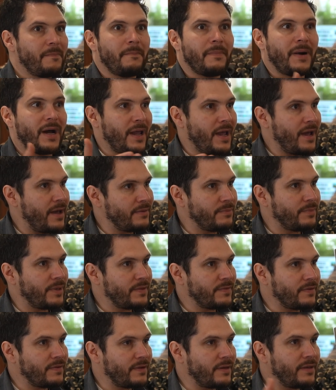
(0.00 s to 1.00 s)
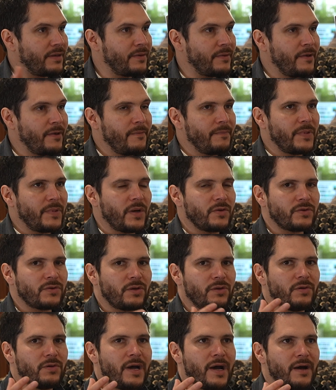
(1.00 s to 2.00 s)
by hand, basically.
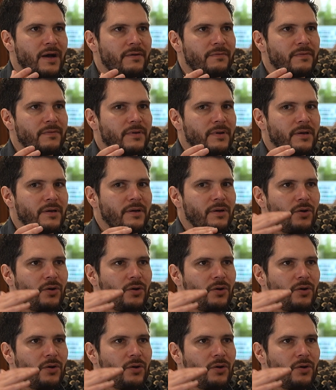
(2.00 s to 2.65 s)
So you have